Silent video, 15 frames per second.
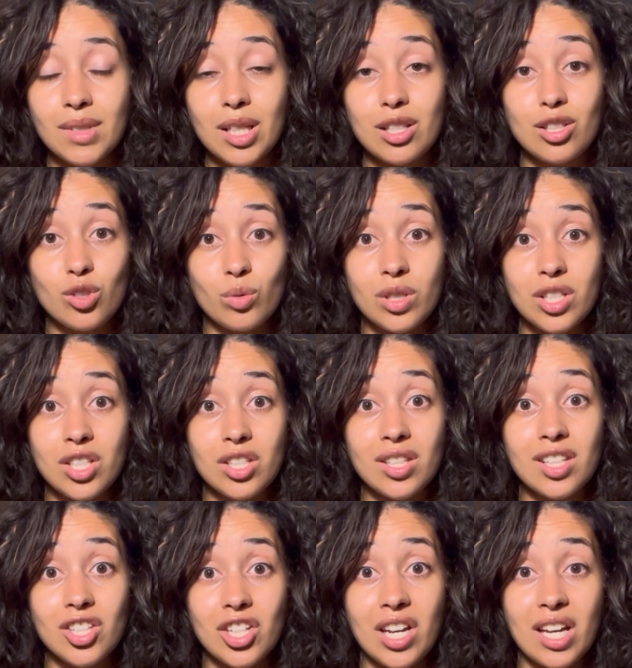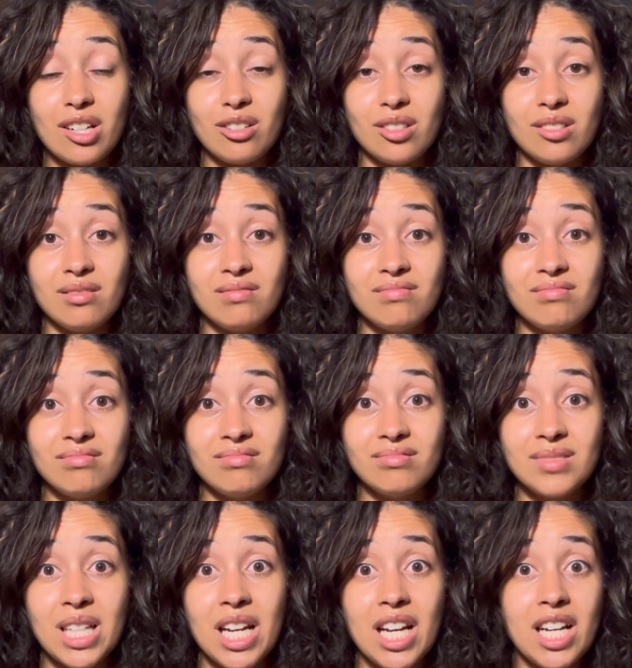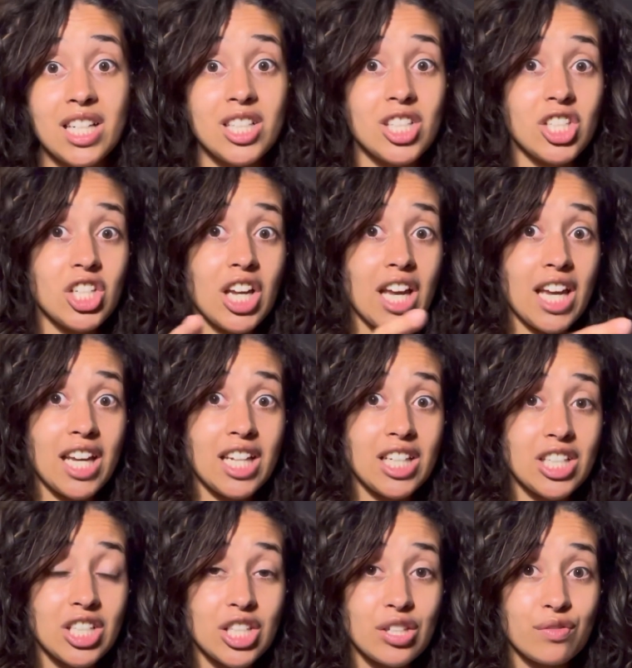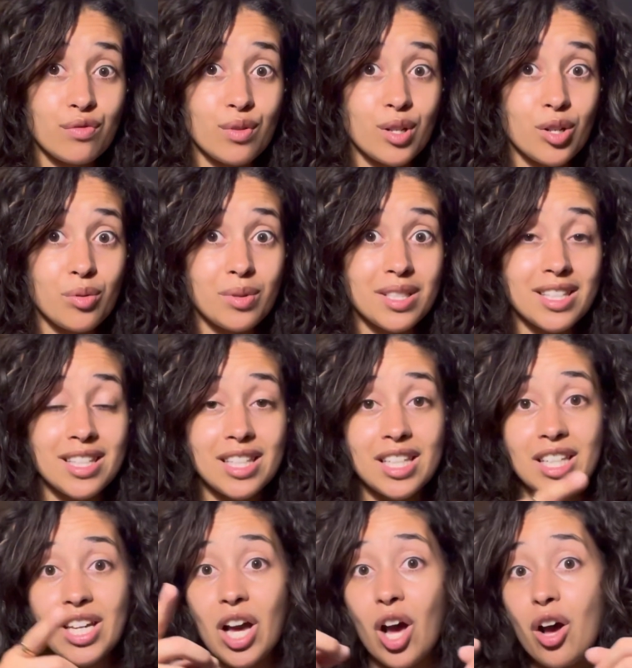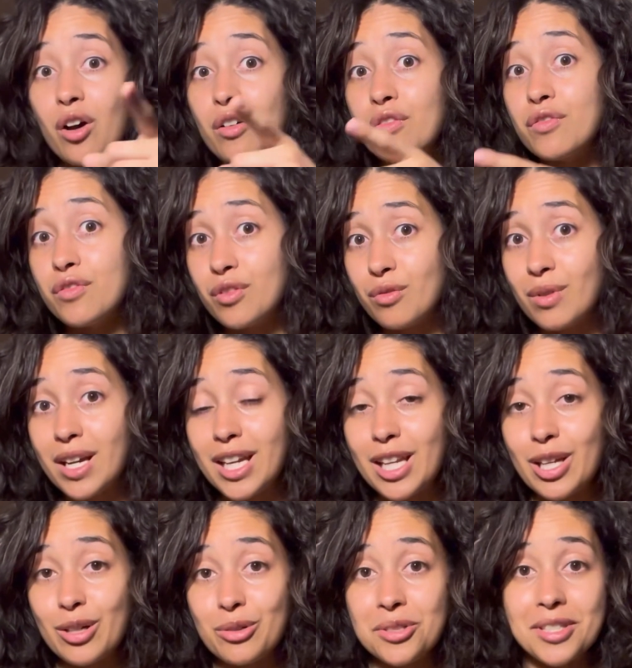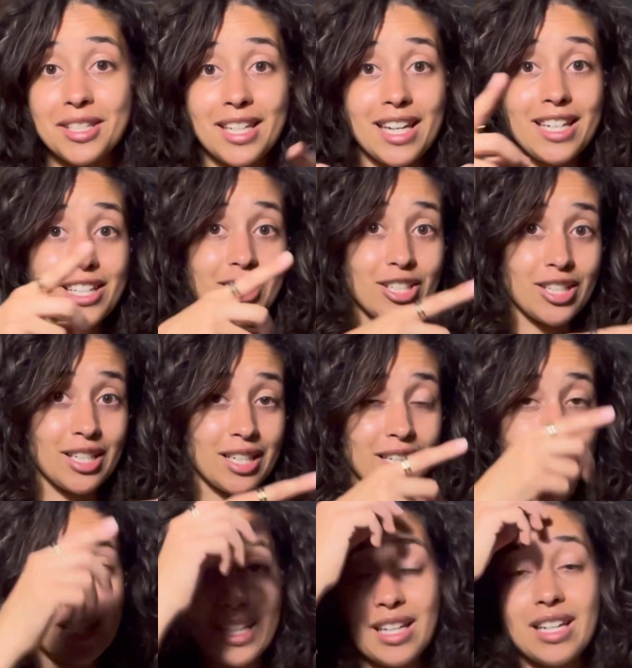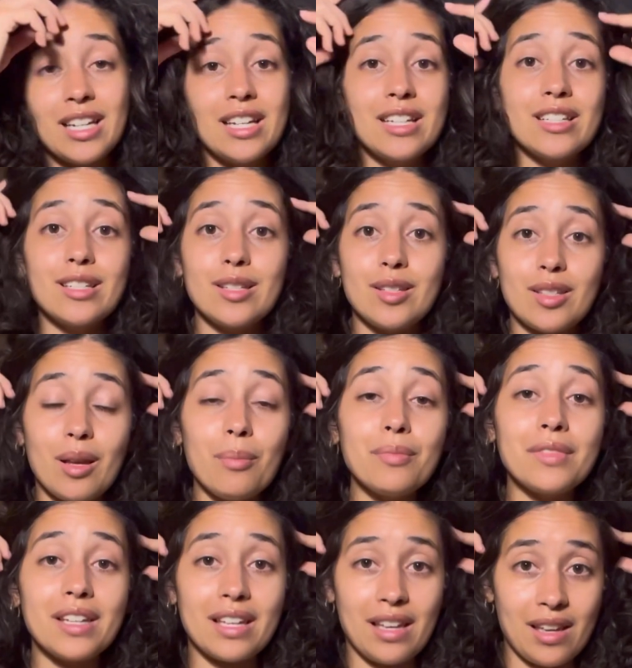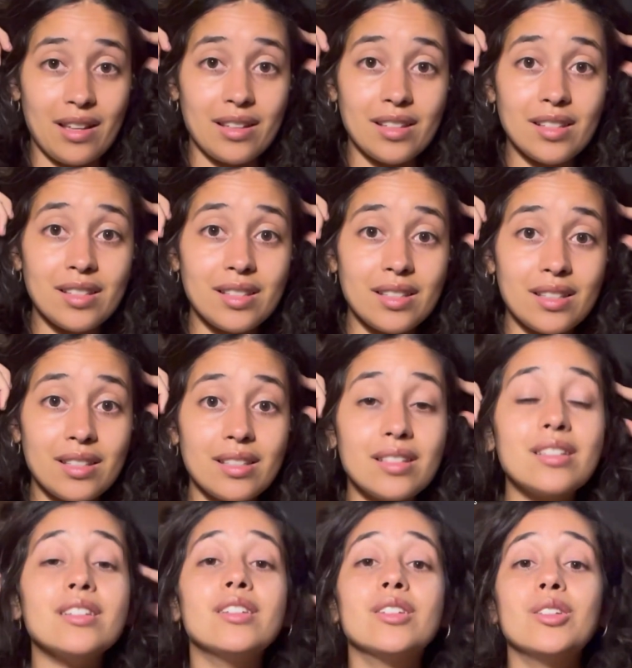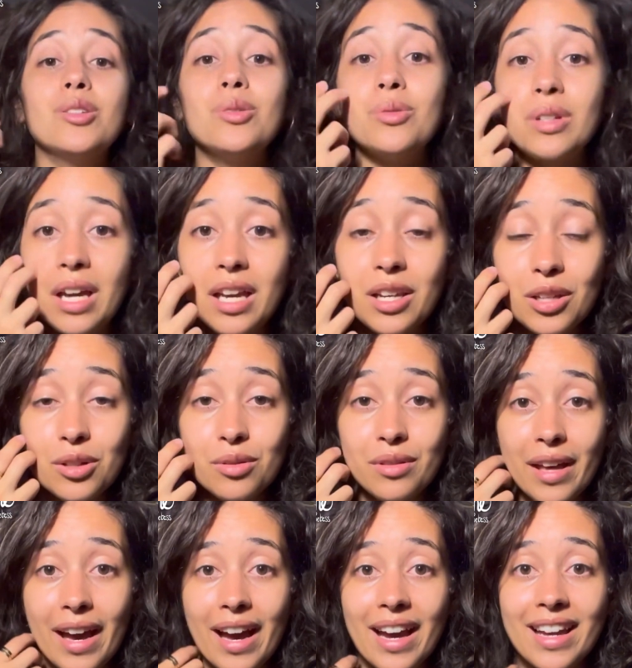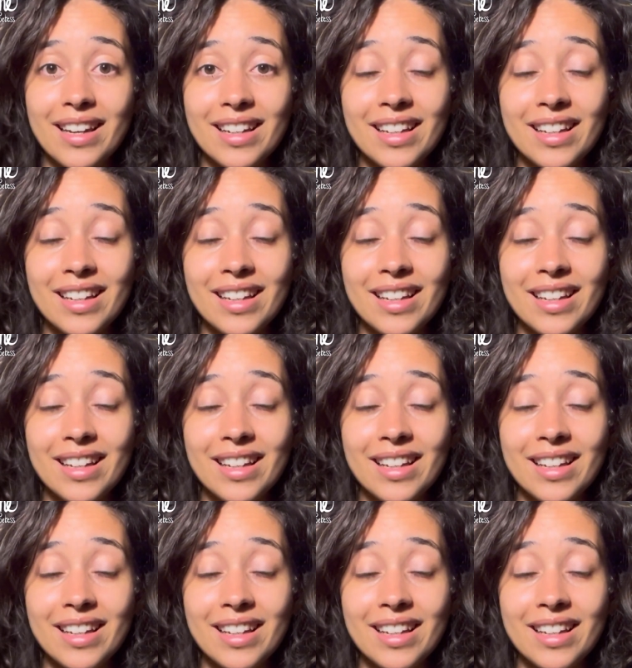switch the channel. Change the frequency of the radio station to something else. You can do that.